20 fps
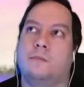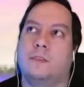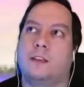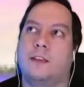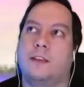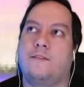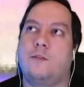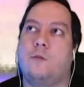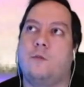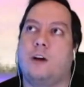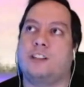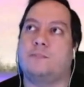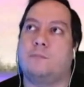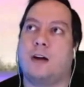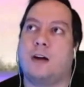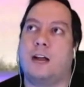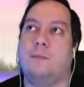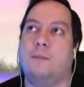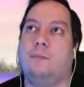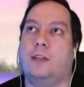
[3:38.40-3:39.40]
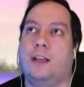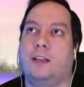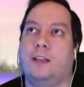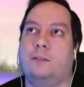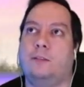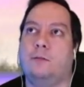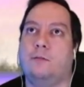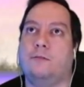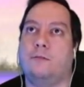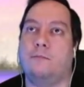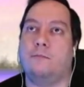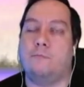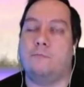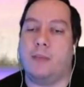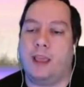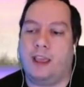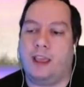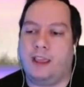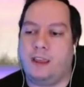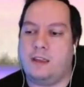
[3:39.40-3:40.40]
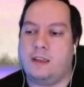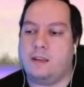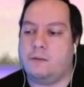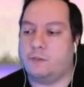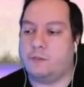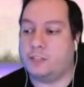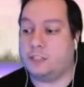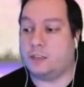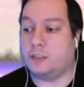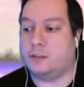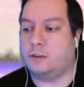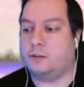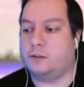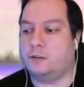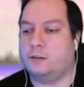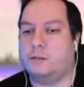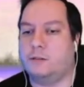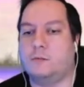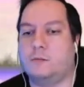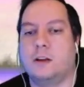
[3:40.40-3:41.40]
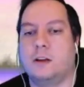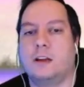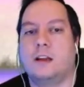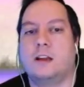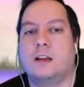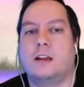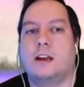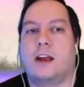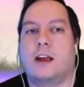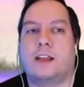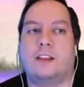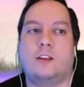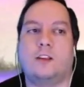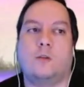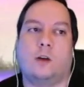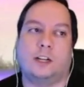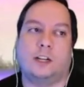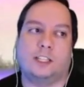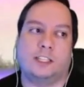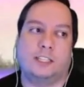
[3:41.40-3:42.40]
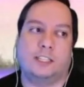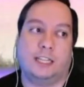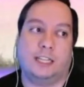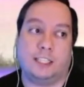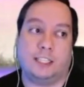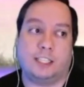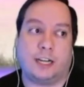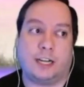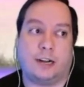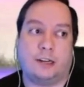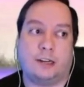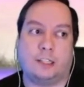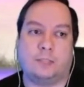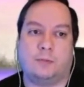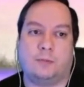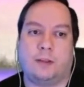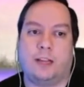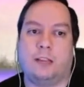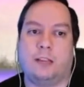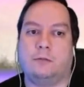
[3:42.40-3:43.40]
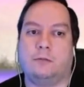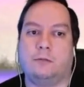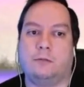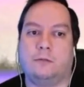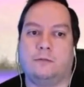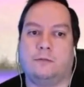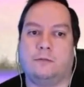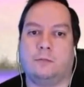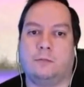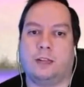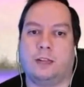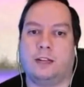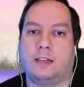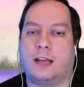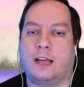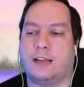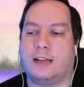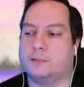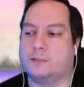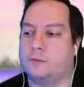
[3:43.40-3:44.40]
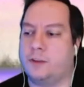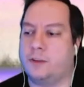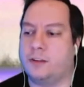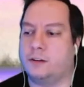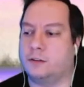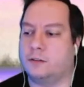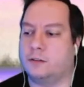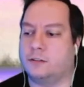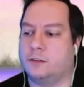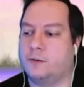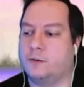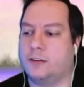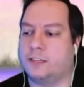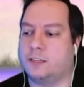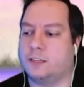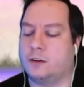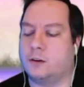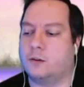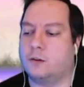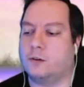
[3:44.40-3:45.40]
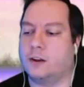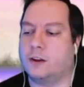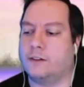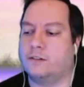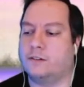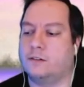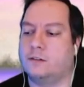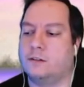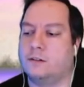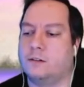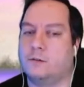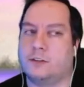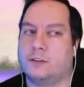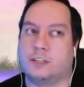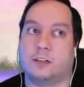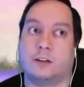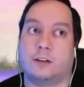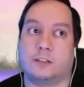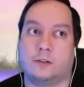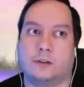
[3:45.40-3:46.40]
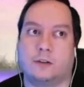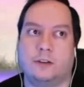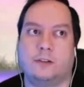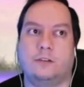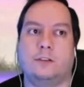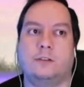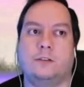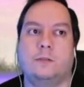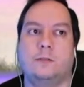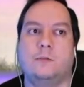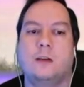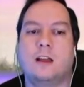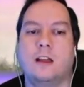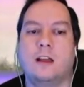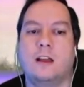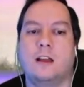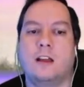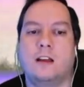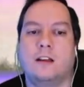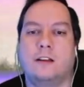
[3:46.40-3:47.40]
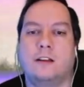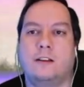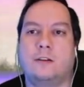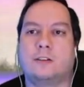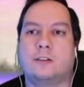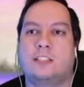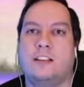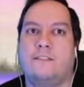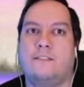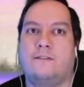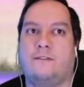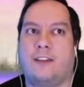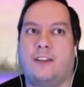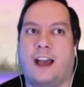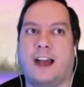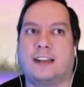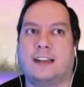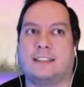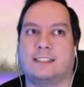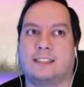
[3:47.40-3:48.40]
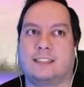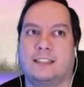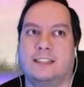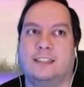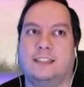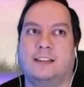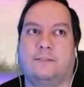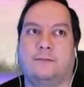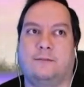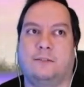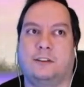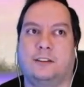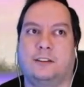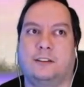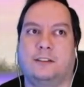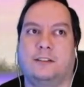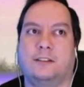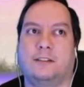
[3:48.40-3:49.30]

If you watch my playthrough from May, which is on YouTube, and you watch Deshire's playthrough from like last week or 2 weeks ago or whatever, which is also on YouTube, you'll see vastly different